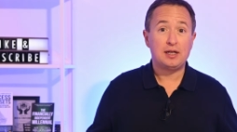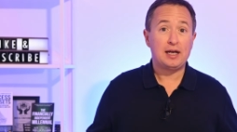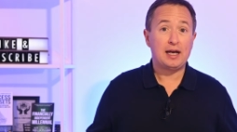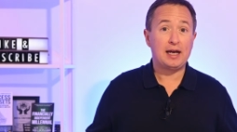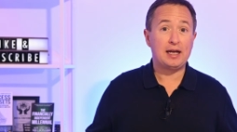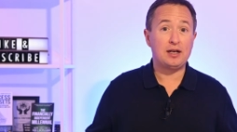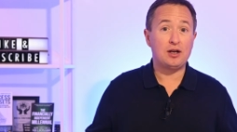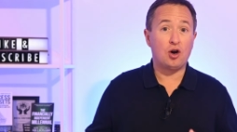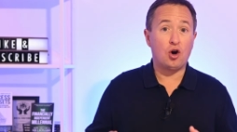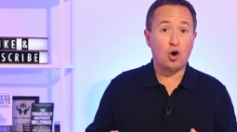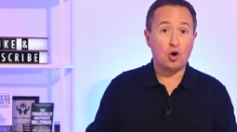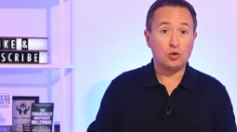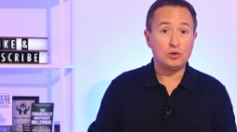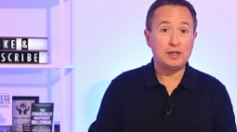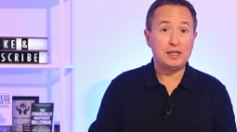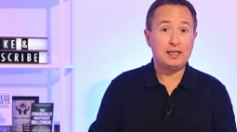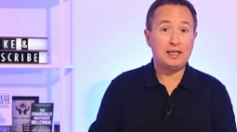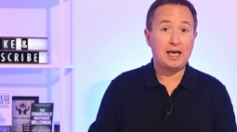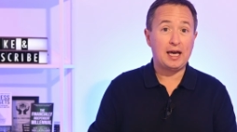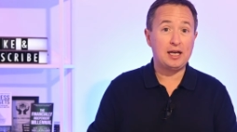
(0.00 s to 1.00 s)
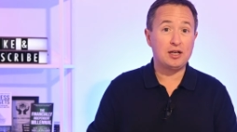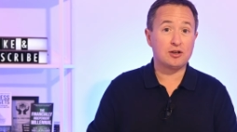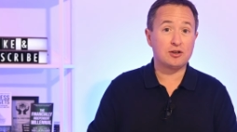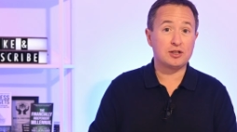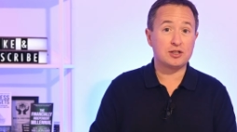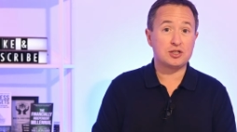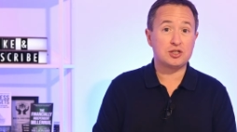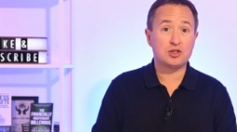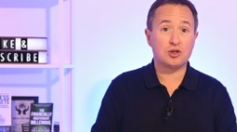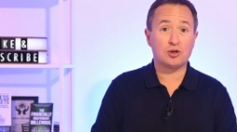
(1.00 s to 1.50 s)
and only cater
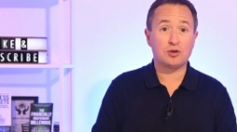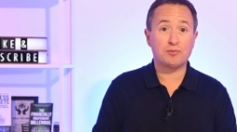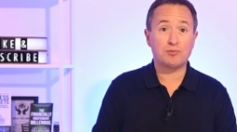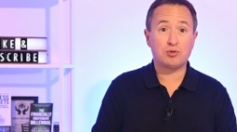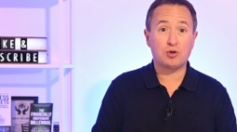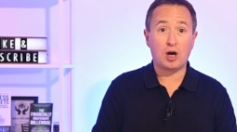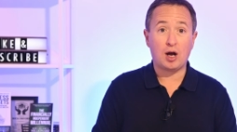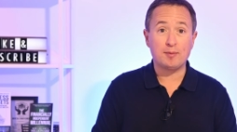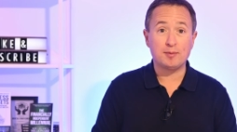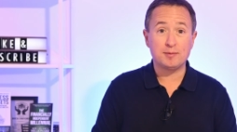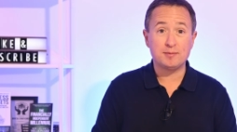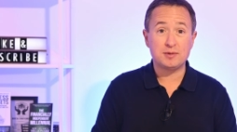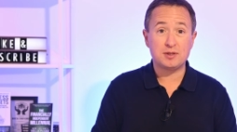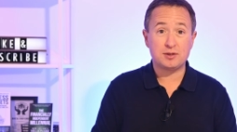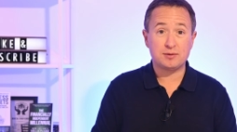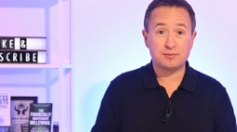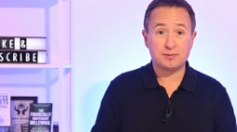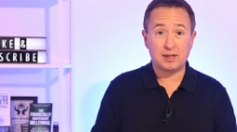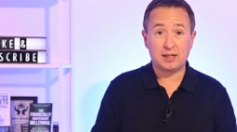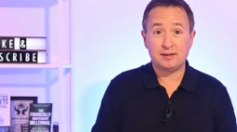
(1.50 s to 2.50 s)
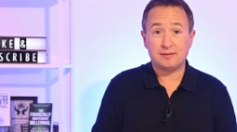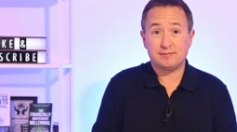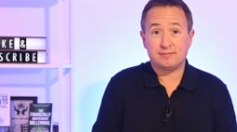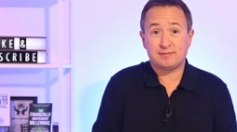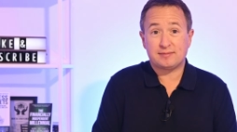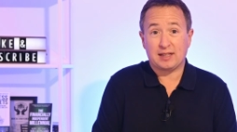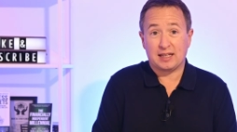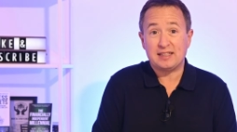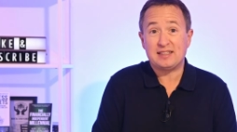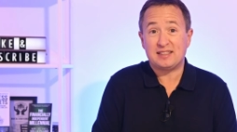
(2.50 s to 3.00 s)
to certain problems, well,
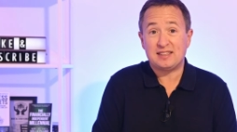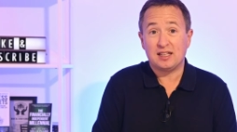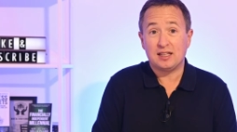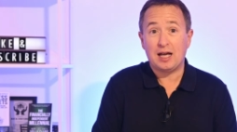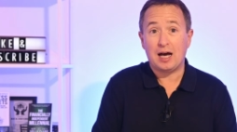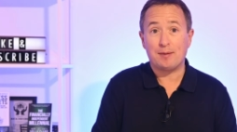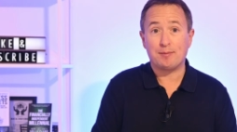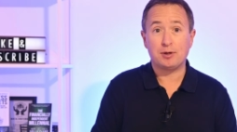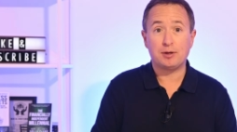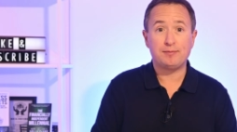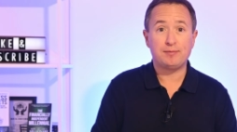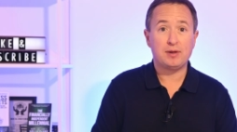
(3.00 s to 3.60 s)
it's still up.